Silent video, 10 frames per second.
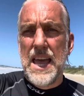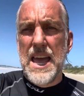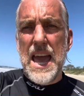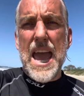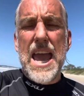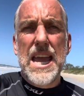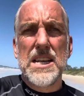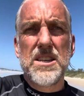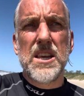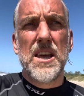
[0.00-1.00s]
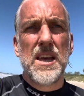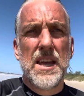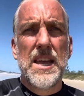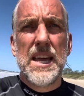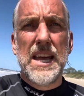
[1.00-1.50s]
And
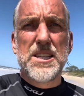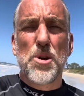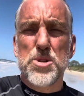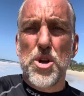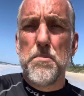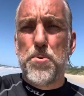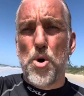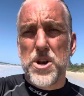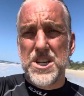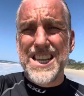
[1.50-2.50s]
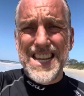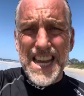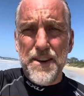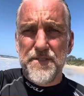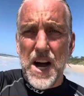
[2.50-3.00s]
it's also important to
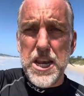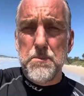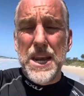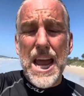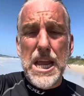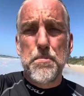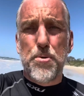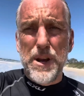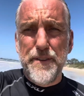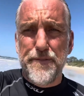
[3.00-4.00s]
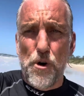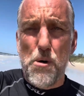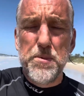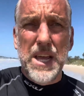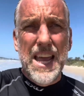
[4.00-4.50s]
get vitamin A
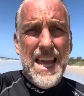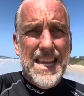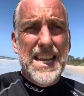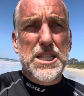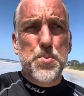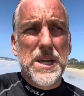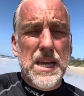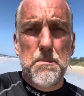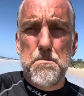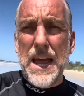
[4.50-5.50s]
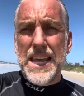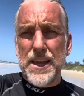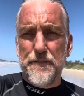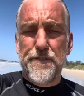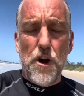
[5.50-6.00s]
pre-formed. Yes, we can make it
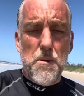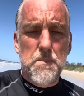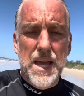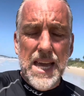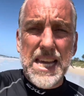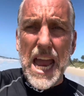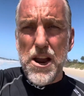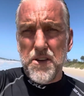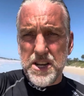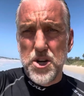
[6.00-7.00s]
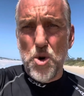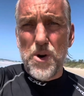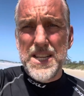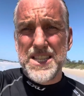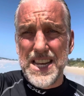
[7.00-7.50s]
from
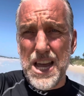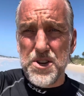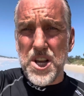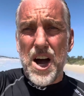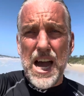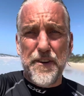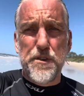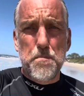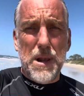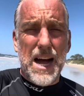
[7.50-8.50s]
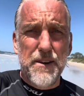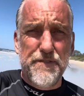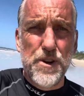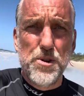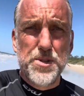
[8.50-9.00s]
carotenoids in our diet, from plant
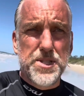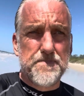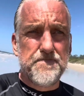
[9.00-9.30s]
foods,